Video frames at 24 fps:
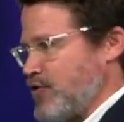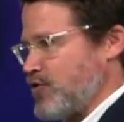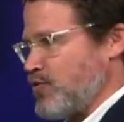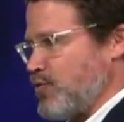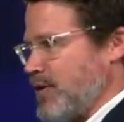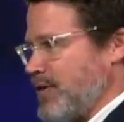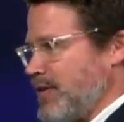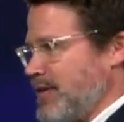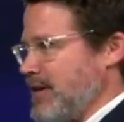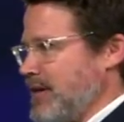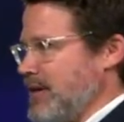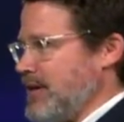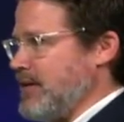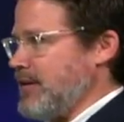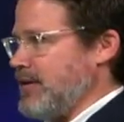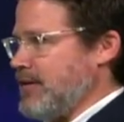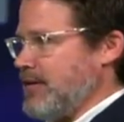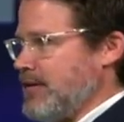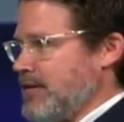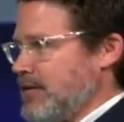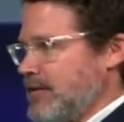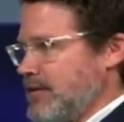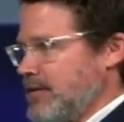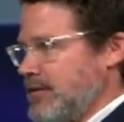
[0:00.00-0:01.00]
what the
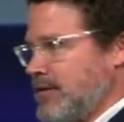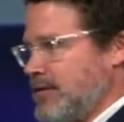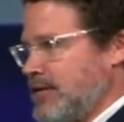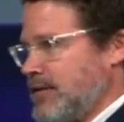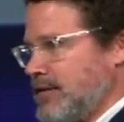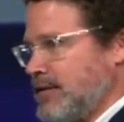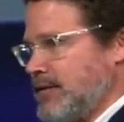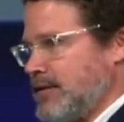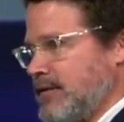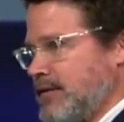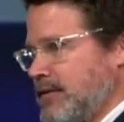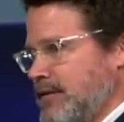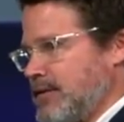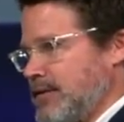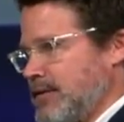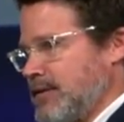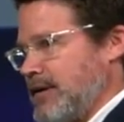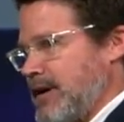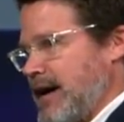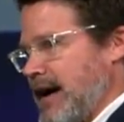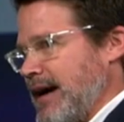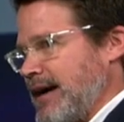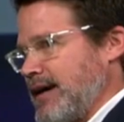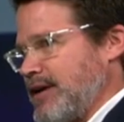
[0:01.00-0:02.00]

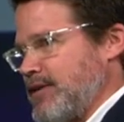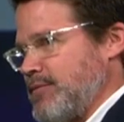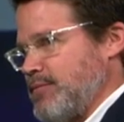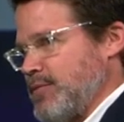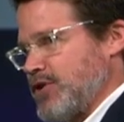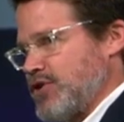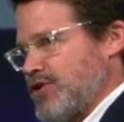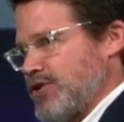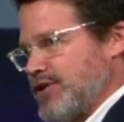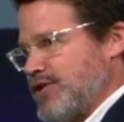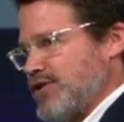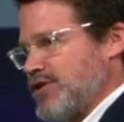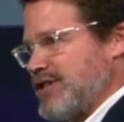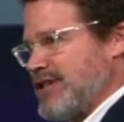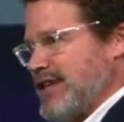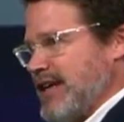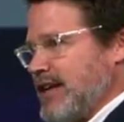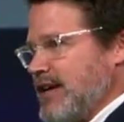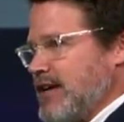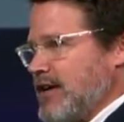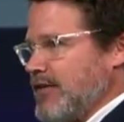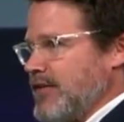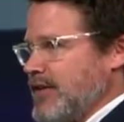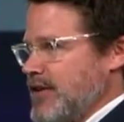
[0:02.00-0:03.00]
academicians
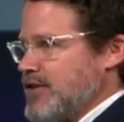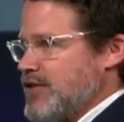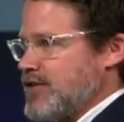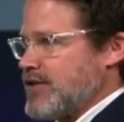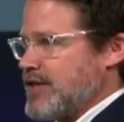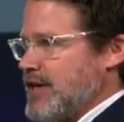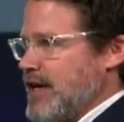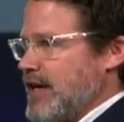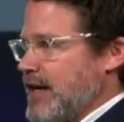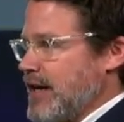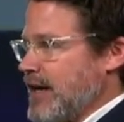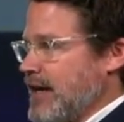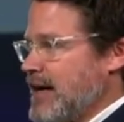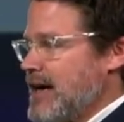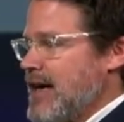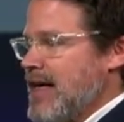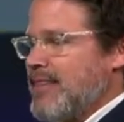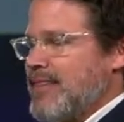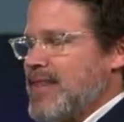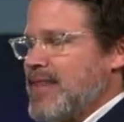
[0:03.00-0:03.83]
did on this study. They